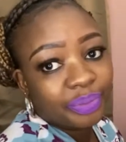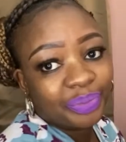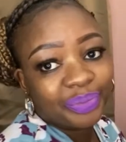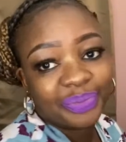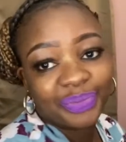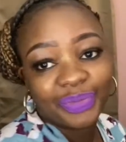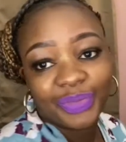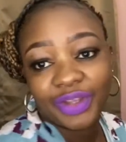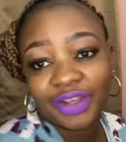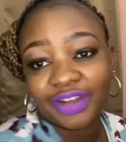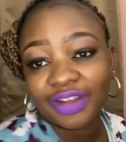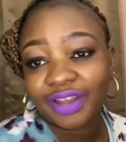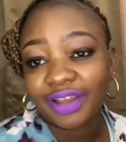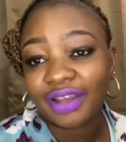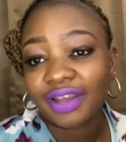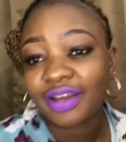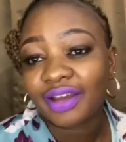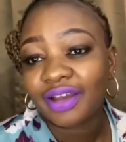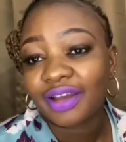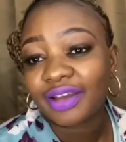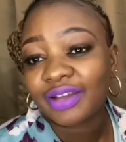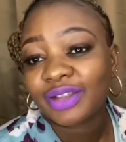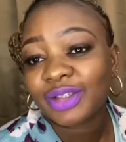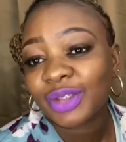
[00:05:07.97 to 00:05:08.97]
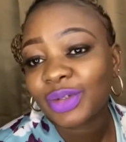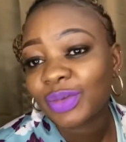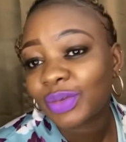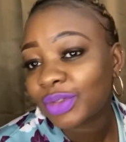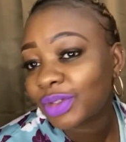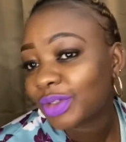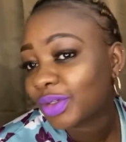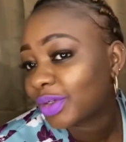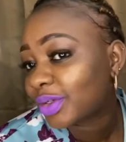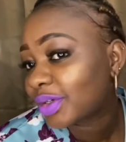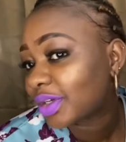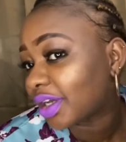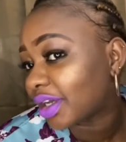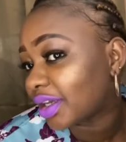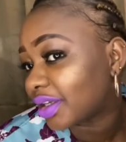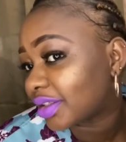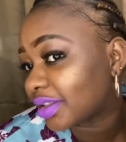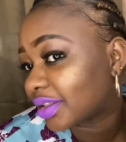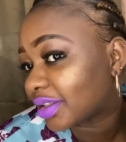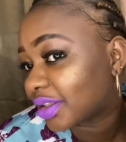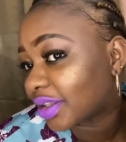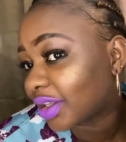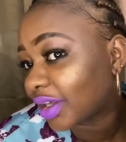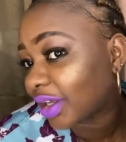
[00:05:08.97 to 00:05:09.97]
okay guys, so what do you guys
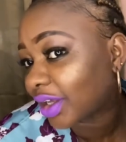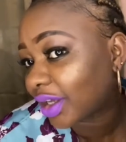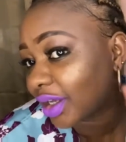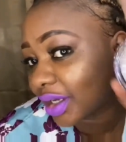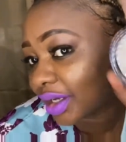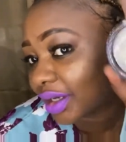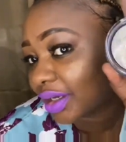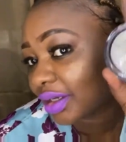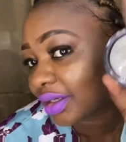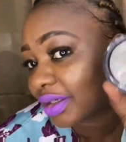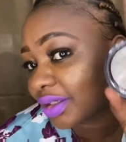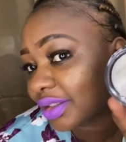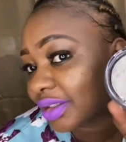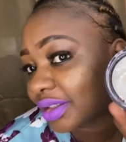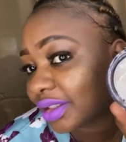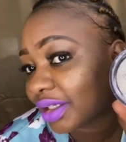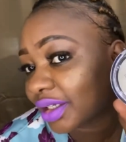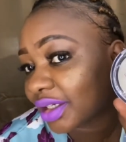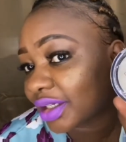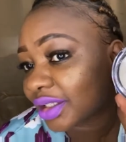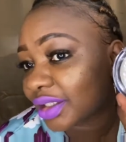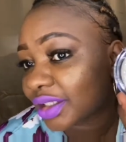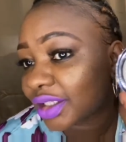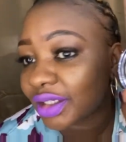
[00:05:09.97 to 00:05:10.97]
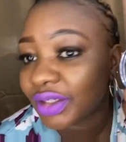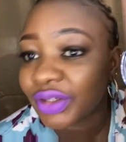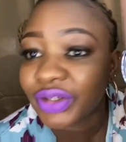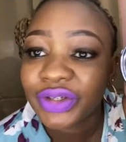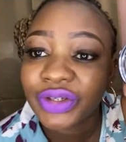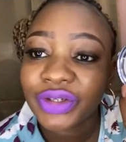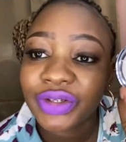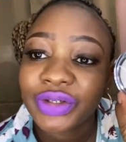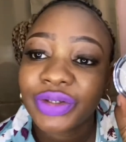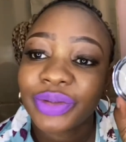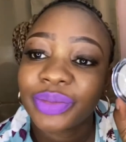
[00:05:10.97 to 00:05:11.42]
think? Think are they good?